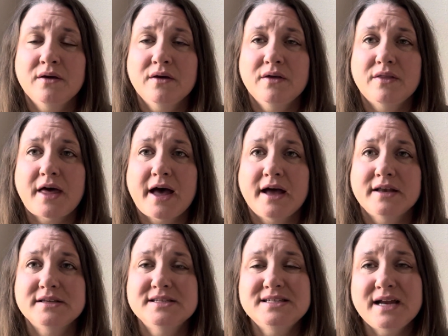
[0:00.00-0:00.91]

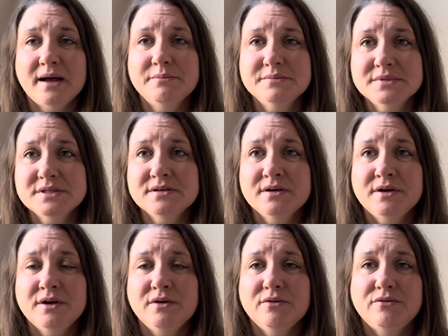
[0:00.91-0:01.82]
that stems
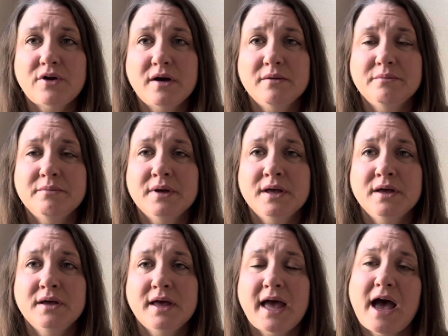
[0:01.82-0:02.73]
from
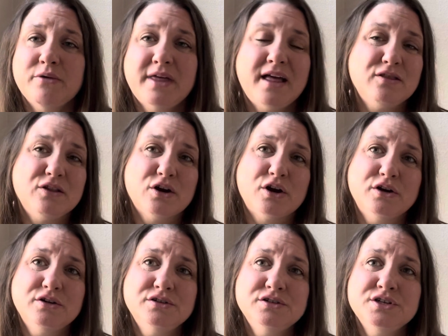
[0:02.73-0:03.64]
how they
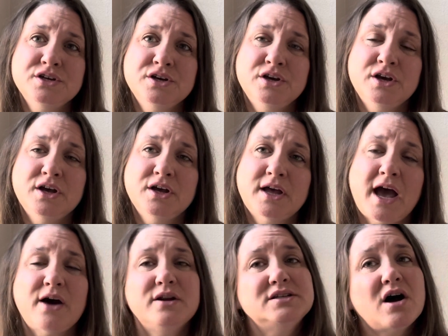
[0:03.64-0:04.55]
learned
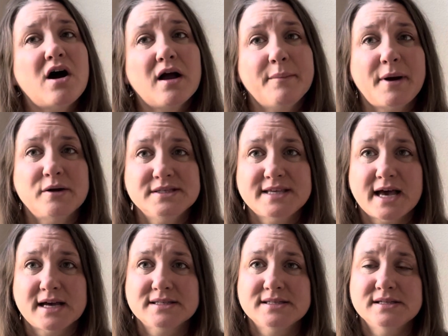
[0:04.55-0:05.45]
how to talk about
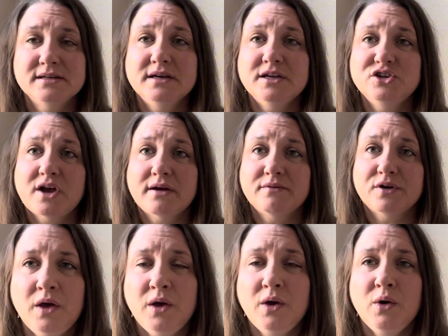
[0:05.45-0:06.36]
sex in
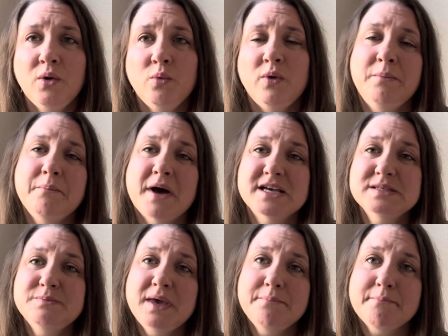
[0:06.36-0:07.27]
general. We must
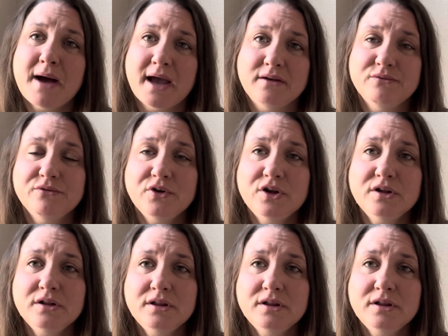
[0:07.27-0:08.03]
be mindful